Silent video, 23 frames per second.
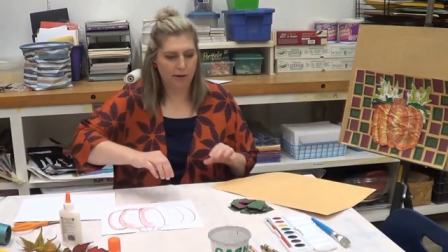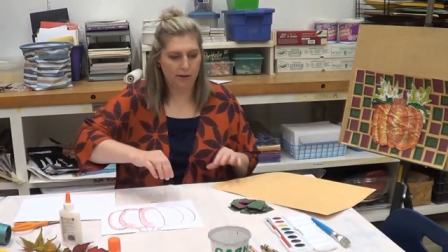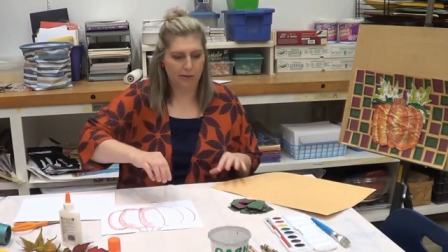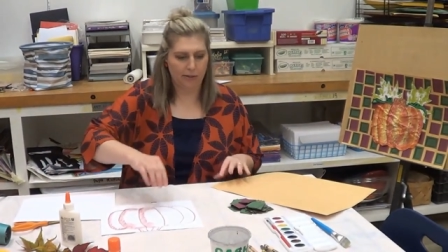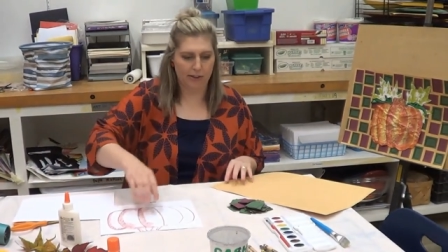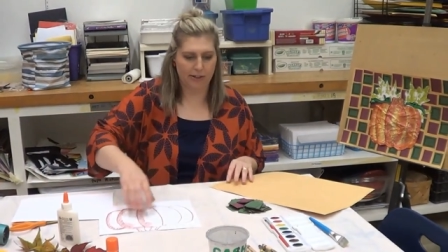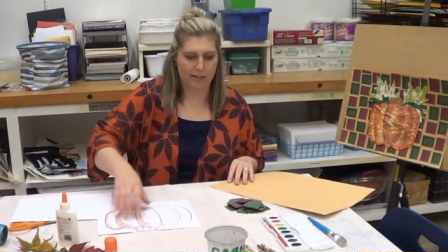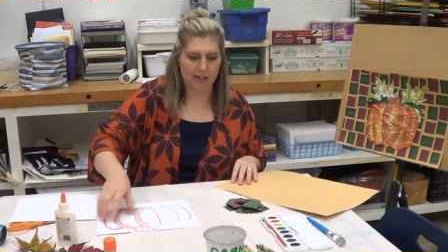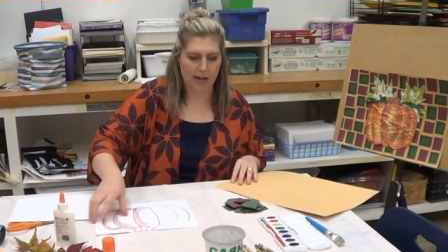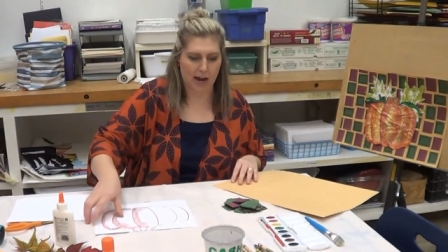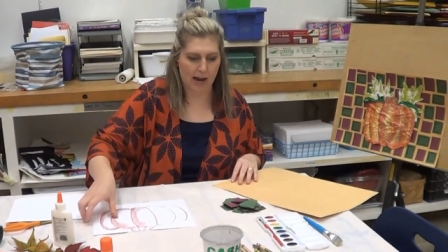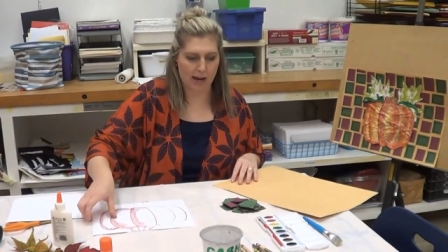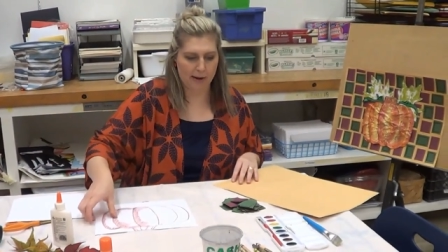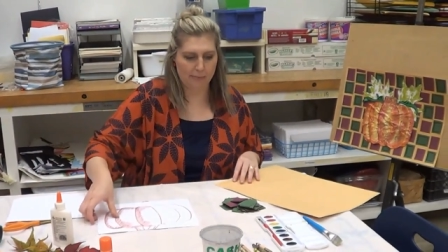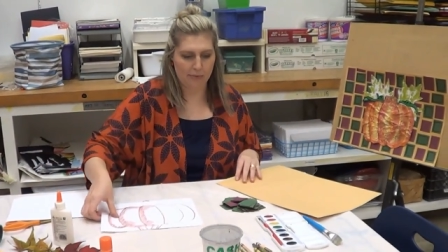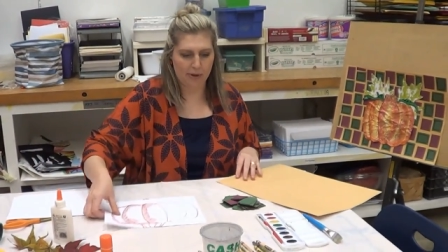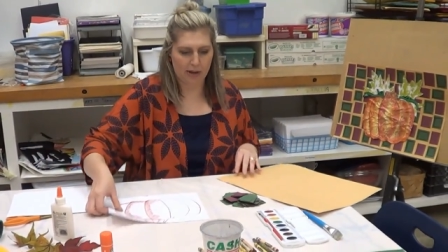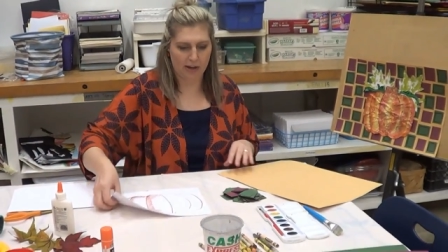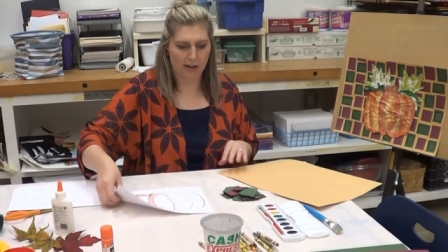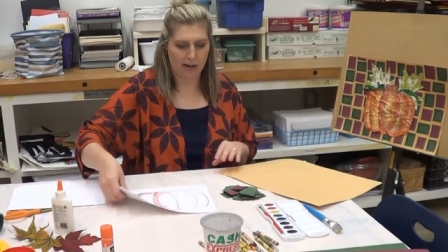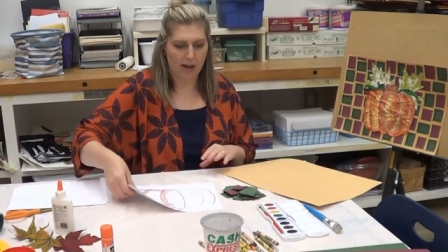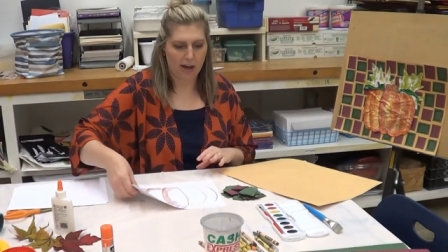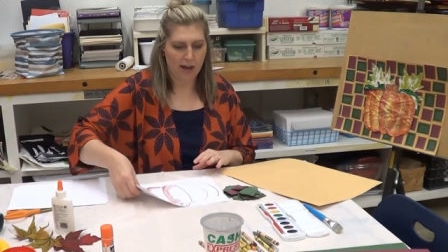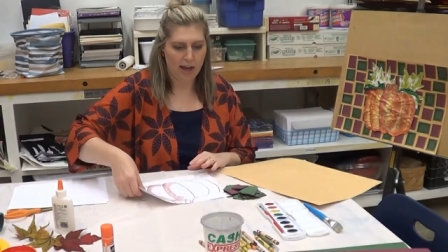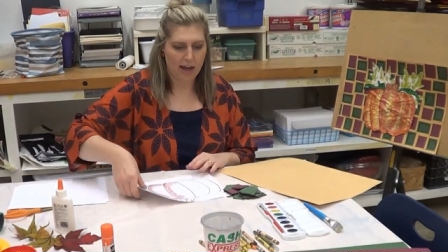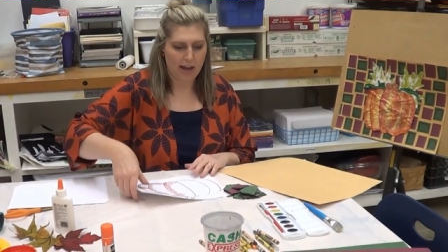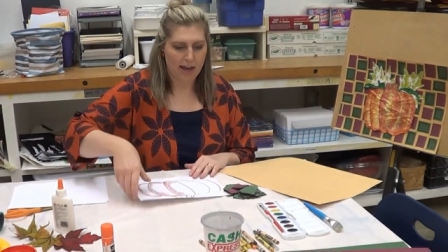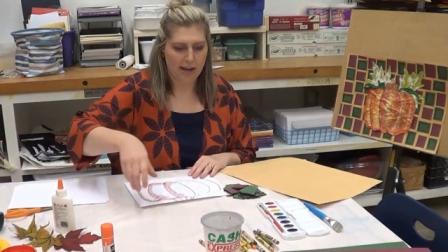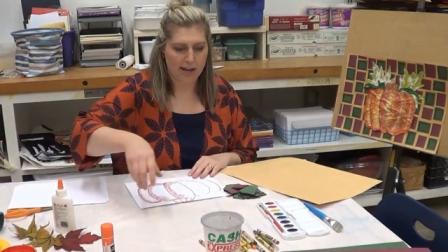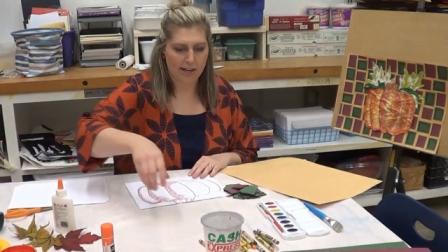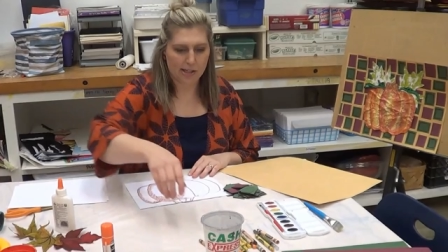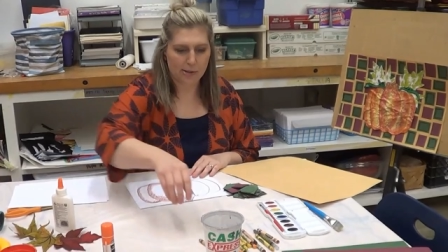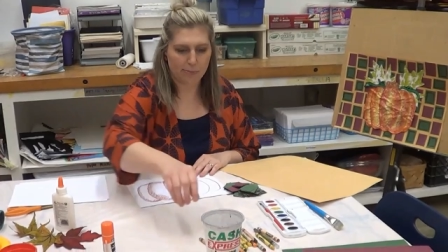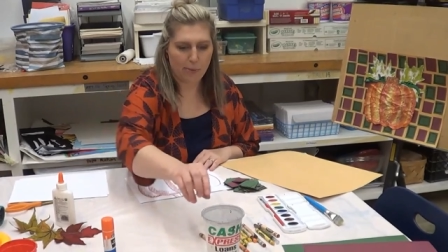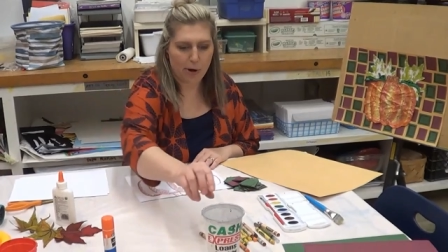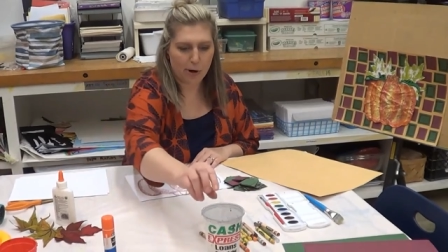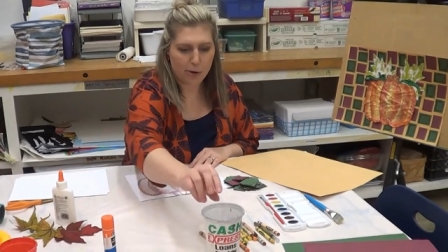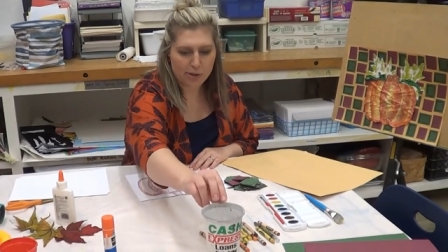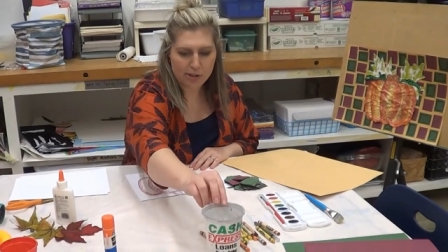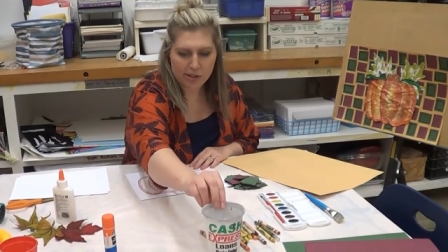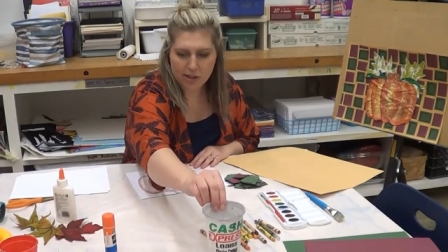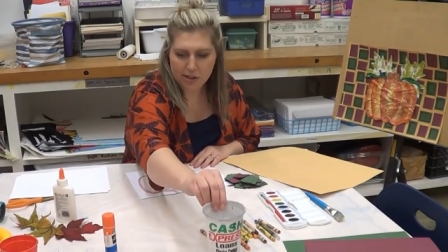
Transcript: the time is most